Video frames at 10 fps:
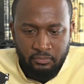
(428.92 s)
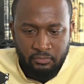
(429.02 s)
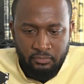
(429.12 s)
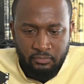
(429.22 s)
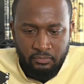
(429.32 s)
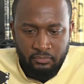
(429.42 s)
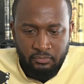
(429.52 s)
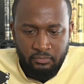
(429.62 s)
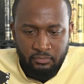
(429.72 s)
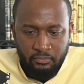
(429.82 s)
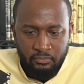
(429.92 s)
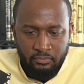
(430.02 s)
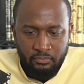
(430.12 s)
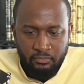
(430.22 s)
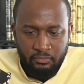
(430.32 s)

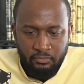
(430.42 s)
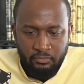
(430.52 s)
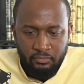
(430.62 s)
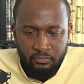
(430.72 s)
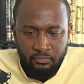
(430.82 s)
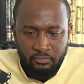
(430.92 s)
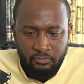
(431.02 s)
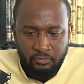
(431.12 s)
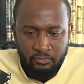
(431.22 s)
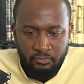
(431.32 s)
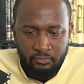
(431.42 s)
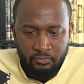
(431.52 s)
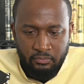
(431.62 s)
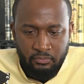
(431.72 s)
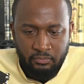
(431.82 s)

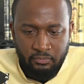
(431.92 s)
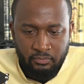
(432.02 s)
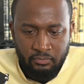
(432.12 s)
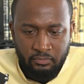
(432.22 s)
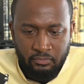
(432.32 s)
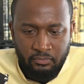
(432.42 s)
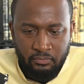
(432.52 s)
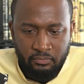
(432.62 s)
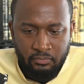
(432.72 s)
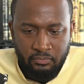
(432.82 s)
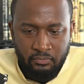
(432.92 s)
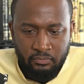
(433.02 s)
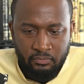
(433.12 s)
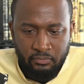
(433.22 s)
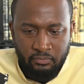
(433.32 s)

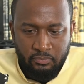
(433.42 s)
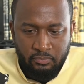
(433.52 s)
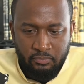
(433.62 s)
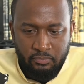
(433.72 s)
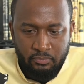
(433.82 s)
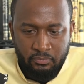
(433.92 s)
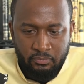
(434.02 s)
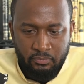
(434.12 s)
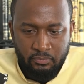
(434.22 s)
This person isn't speaking.